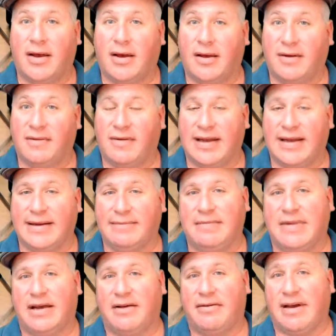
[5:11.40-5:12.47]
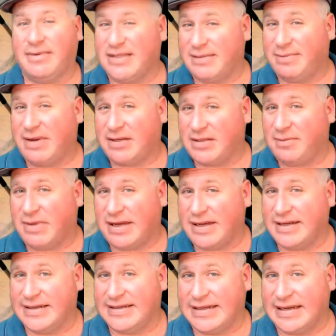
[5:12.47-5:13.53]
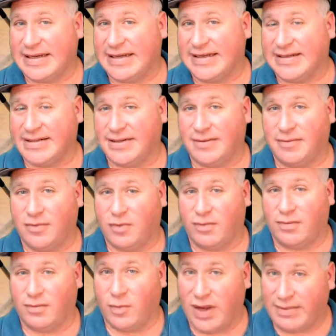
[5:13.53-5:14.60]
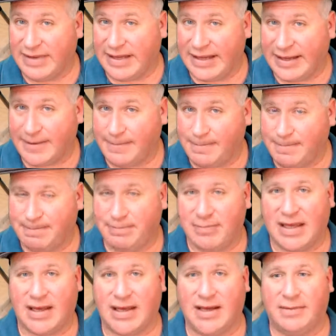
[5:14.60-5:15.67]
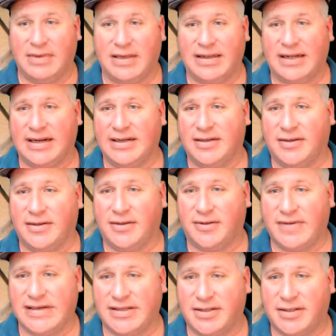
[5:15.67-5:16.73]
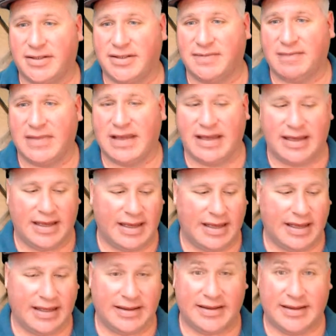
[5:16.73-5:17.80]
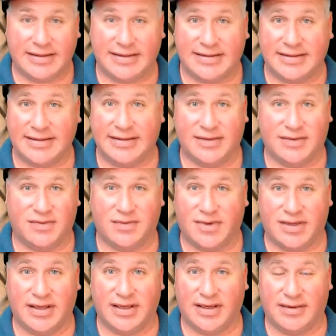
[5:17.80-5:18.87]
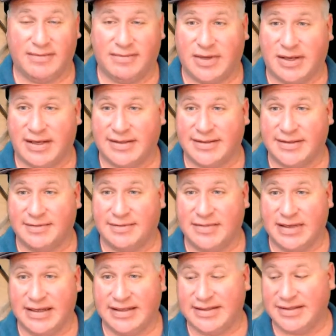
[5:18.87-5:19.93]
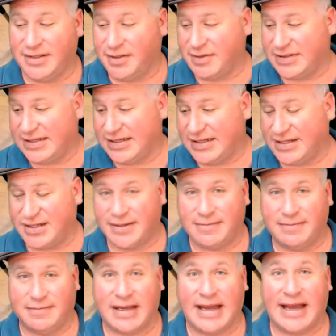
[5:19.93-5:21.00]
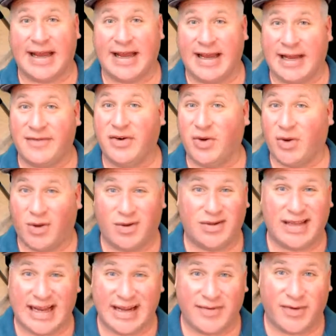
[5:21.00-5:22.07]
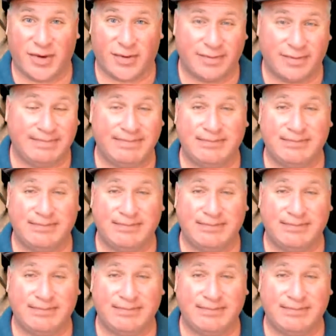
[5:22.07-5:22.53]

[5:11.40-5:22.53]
All right, now I was about to buy a second webcam, and then I did a little research, and this is really awesome. It's newest edition. I have an old iPhone,